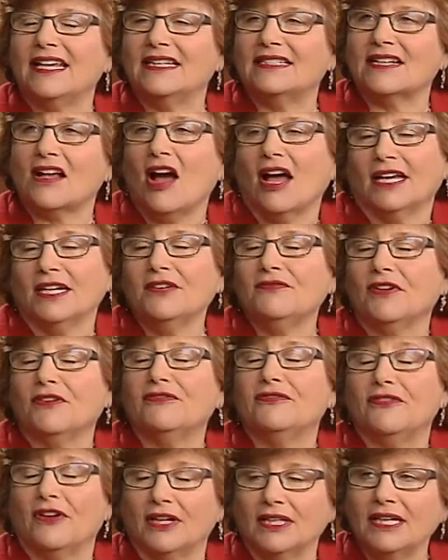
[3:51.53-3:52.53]
it's kind of a
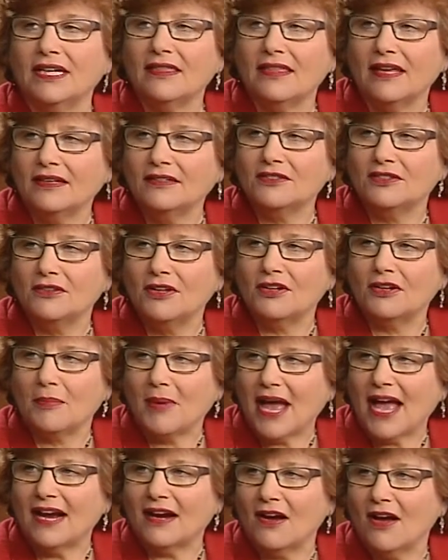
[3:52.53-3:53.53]
funny thing to look
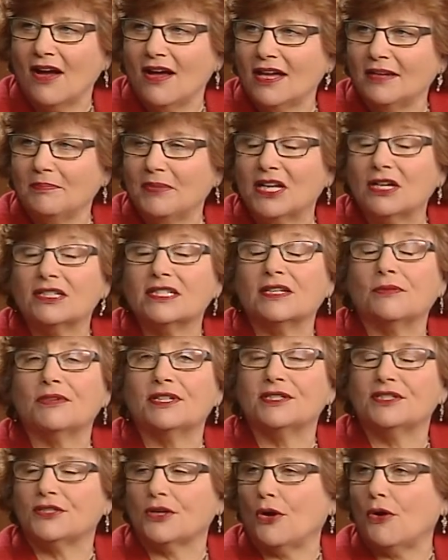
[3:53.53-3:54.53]
back on because it was
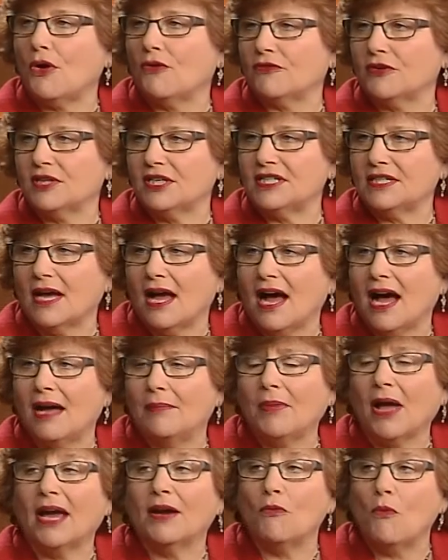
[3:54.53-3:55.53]
so over the
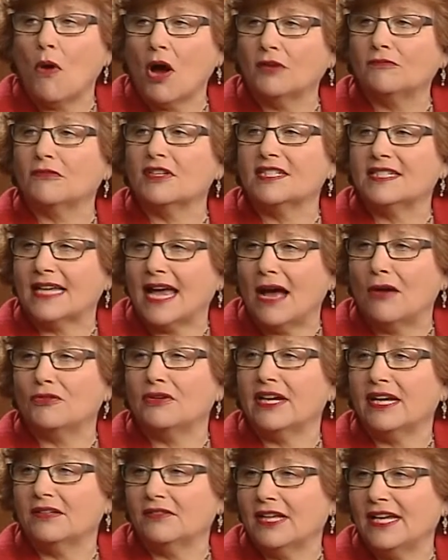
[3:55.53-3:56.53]
top. I won
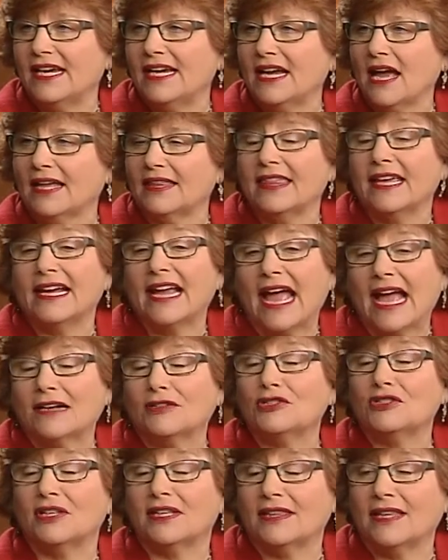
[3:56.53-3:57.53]
resoundingly. I think
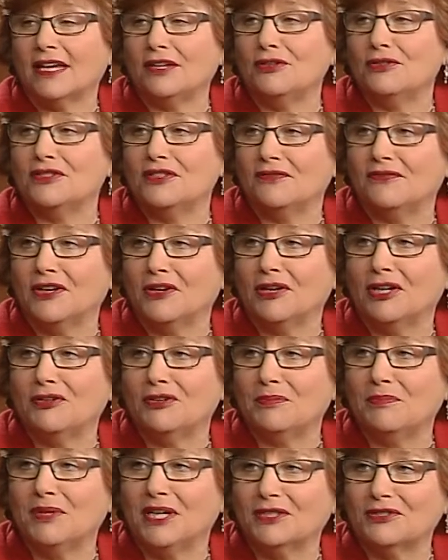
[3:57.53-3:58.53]
actually they used a very
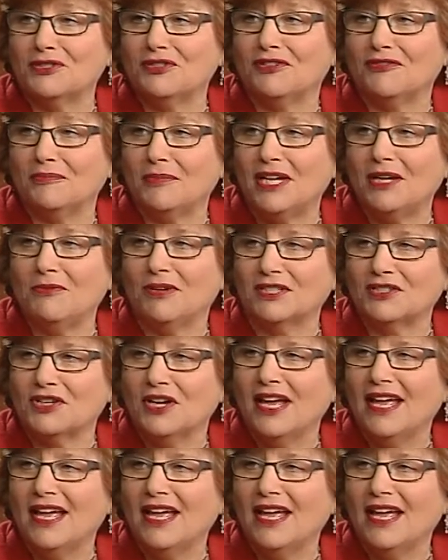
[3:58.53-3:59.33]
good picture of me, which